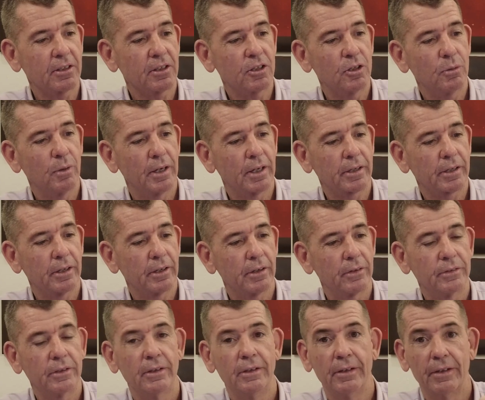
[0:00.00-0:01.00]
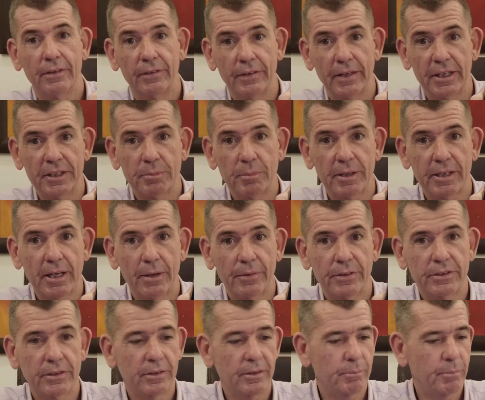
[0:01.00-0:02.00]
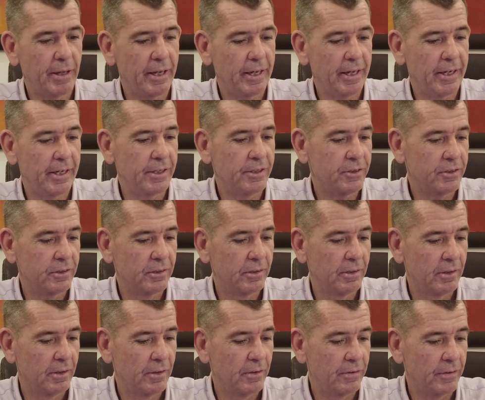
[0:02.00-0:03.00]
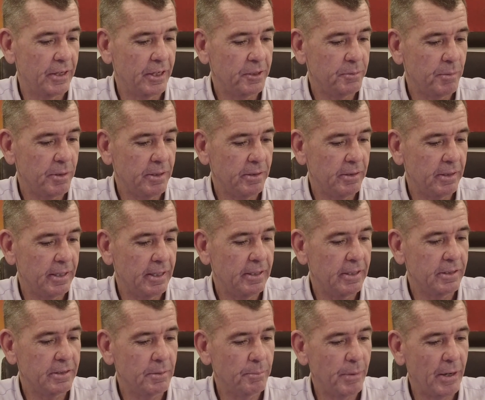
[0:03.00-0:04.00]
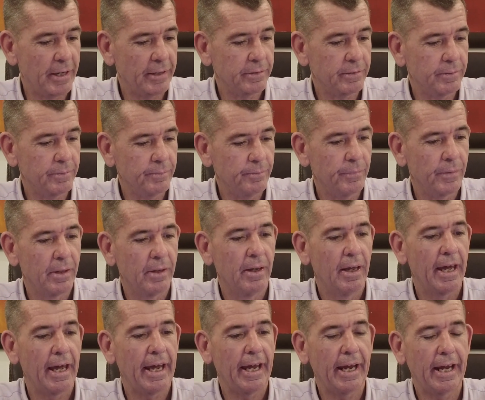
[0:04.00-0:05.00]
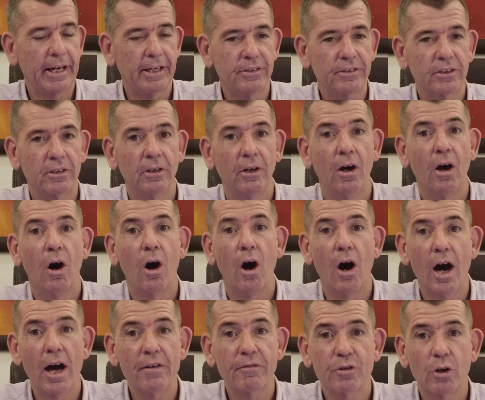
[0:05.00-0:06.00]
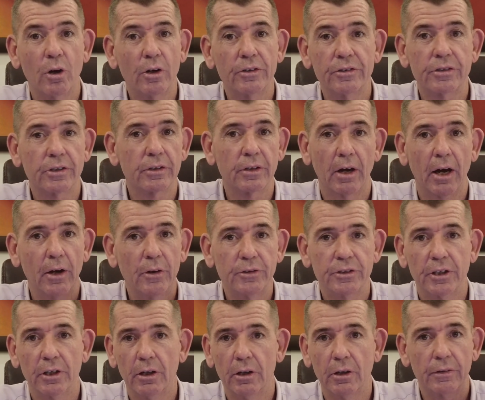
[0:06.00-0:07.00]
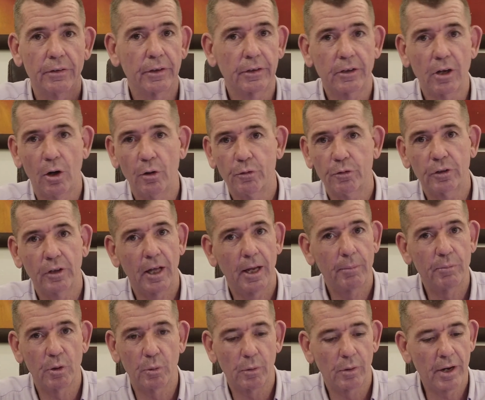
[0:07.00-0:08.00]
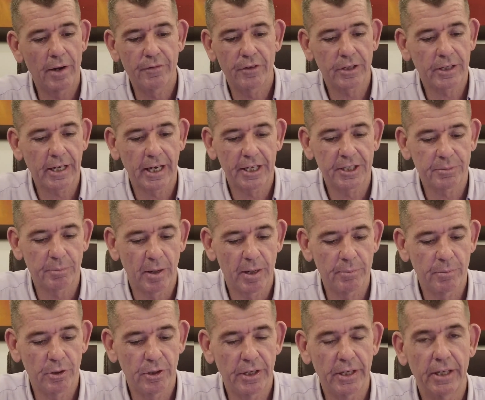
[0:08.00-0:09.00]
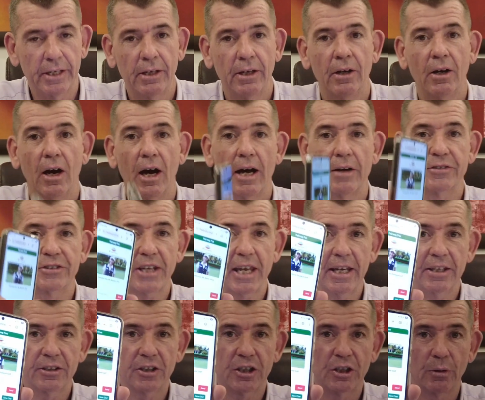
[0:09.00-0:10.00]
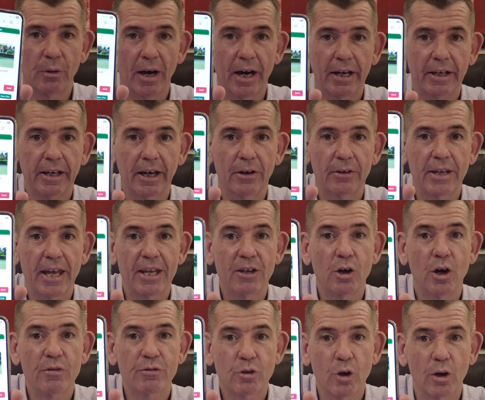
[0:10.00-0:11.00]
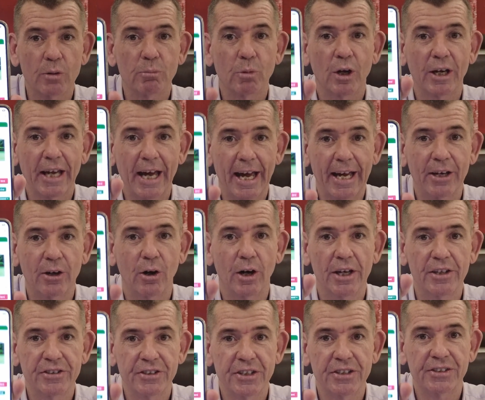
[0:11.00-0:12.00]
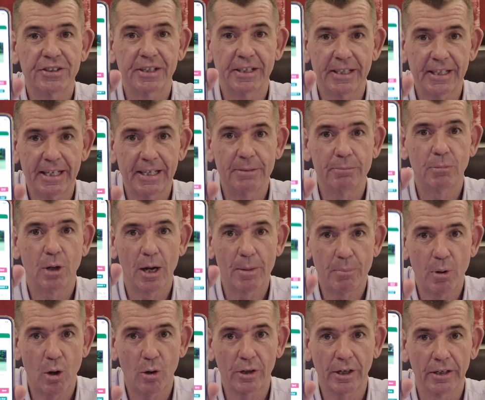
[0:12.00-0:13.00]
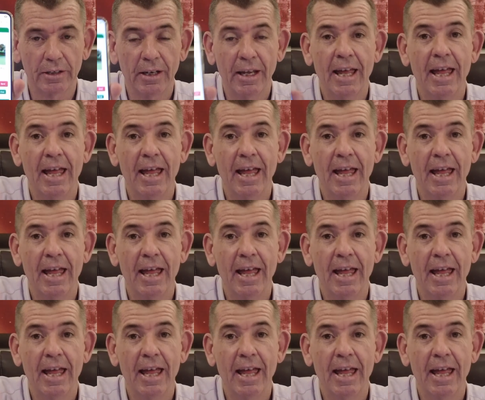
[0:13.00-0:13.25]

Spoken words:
the QR code. There's me going to the page. There's me hitting the button. And I've gone to the hotel, the golf club, or wherever the case may be. I've scanned the QR code and I've got my AI assistant in my pocket.